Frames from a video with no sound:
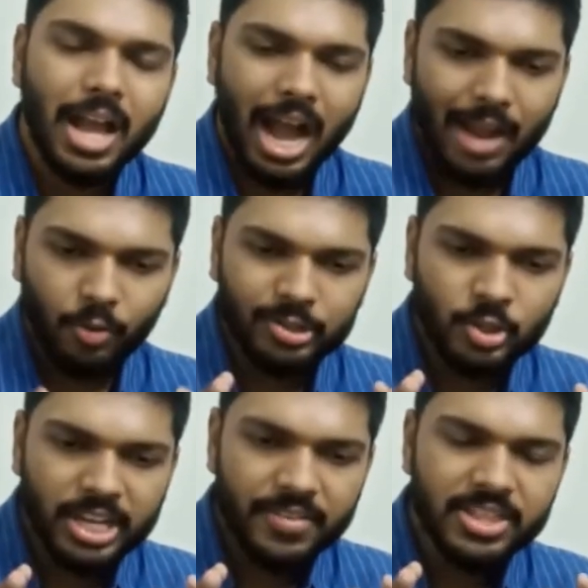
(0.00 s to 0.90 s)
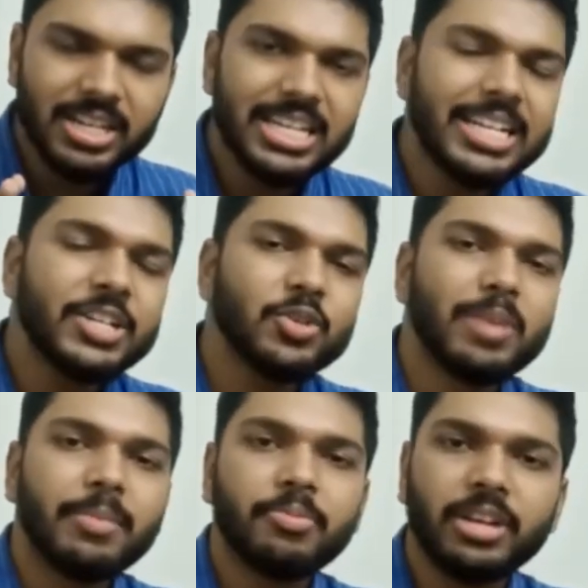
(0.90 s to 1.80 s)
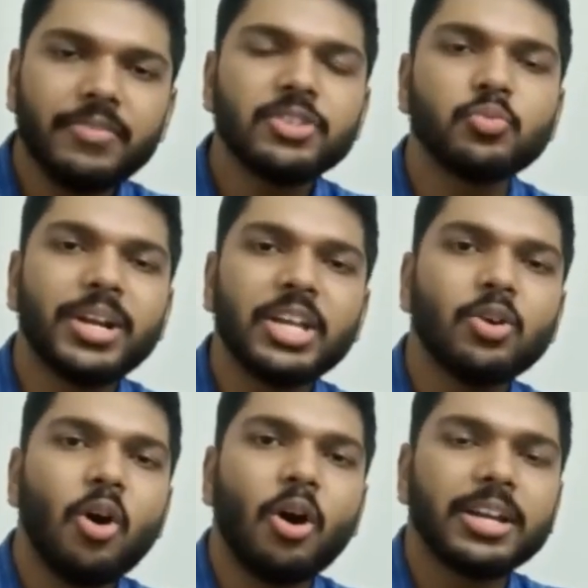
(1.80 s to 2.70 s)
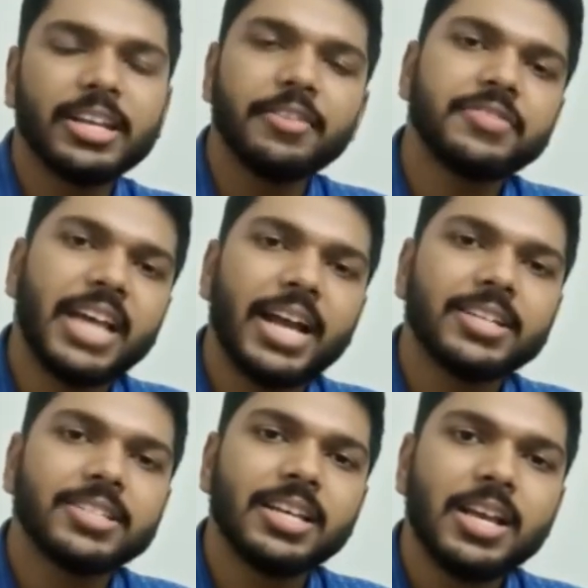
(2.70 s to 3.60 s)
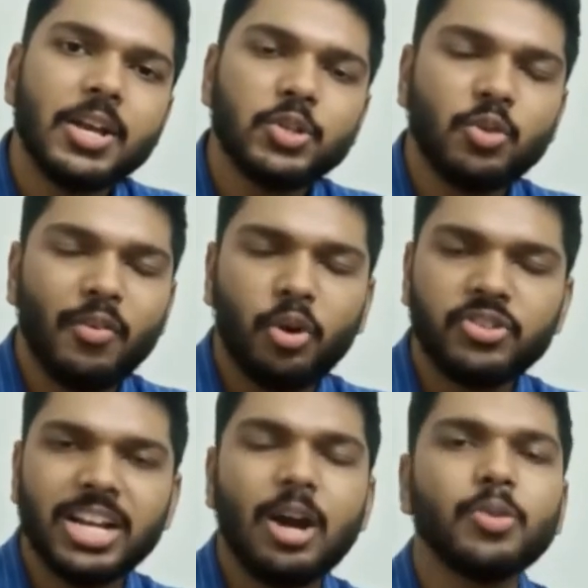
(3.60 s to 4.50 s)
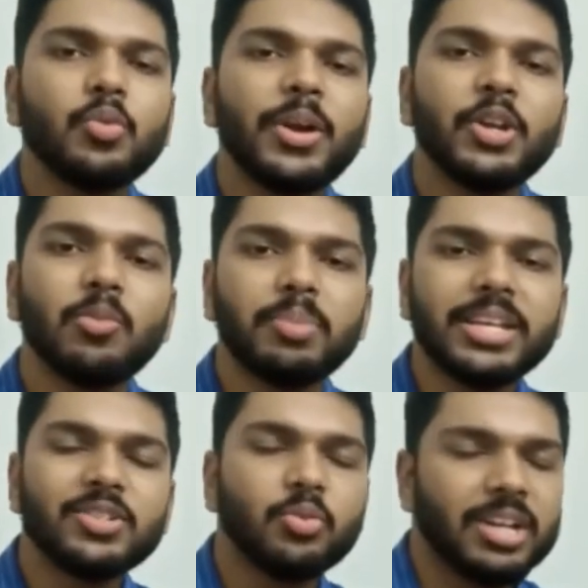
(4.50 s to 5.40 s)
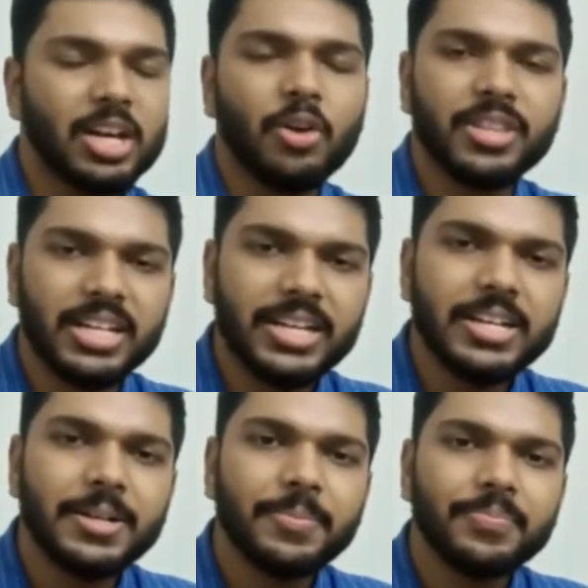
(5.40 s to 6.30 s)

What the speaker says: I've also given the link to my previous video on gift tax, so if you want to check out the video, please do click on the link.